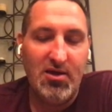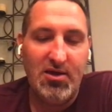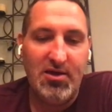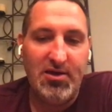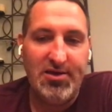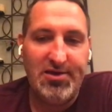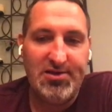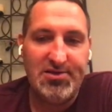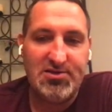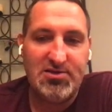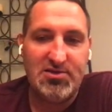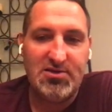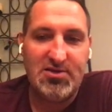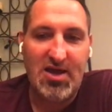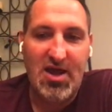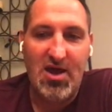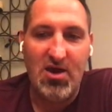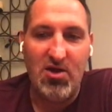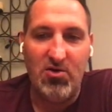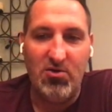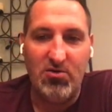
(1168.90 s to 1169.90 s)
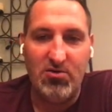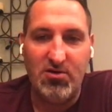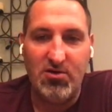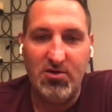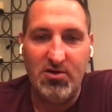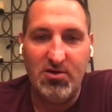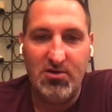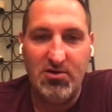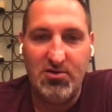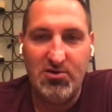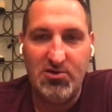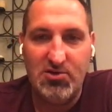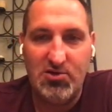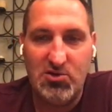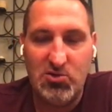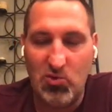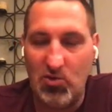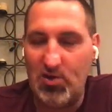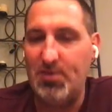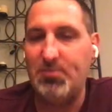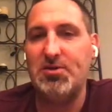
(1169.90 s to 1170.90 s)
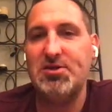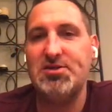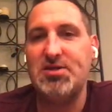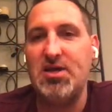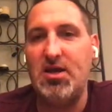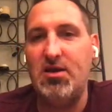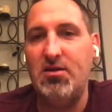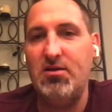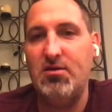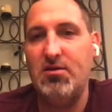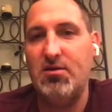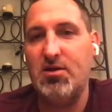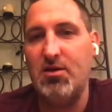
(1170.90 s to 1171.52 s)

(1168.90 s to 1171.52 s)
is down 20%